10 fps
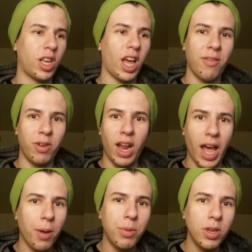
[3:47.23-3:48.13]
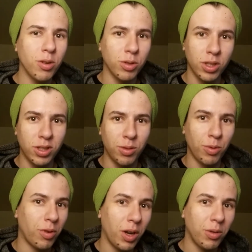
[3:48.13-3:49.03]
have an app
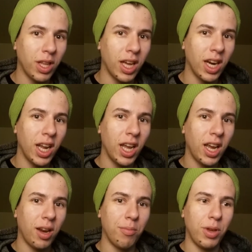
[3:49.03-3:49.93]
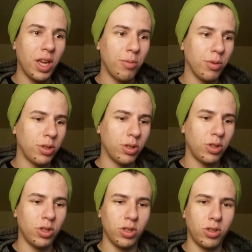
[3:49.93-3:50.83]
ecosystem around that and be able to
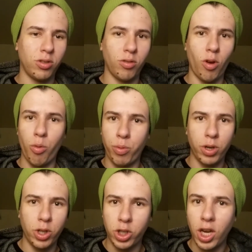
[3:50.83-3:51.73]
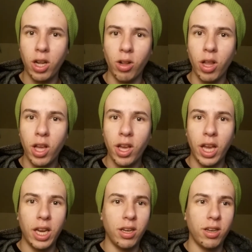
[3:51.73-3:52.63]
just open a shell
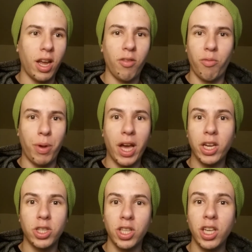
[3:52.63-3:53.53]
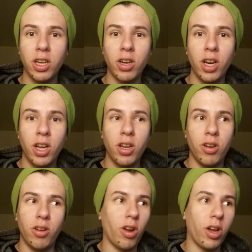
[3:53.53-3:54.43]
and have Bash there,
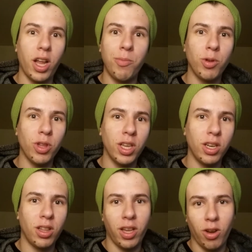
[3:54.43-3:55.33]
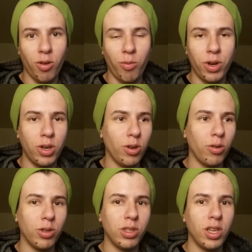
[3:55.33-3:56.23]
not emulated like on
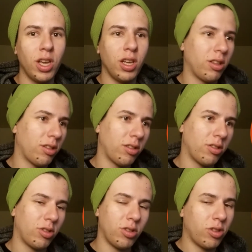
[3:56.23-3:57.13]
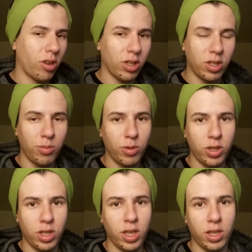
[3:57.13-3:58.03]
Windows, not some
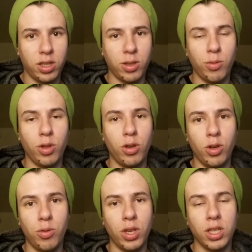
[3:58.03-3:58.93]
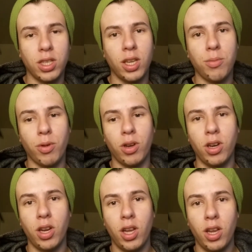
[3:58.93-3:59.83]
just like similar Unix type on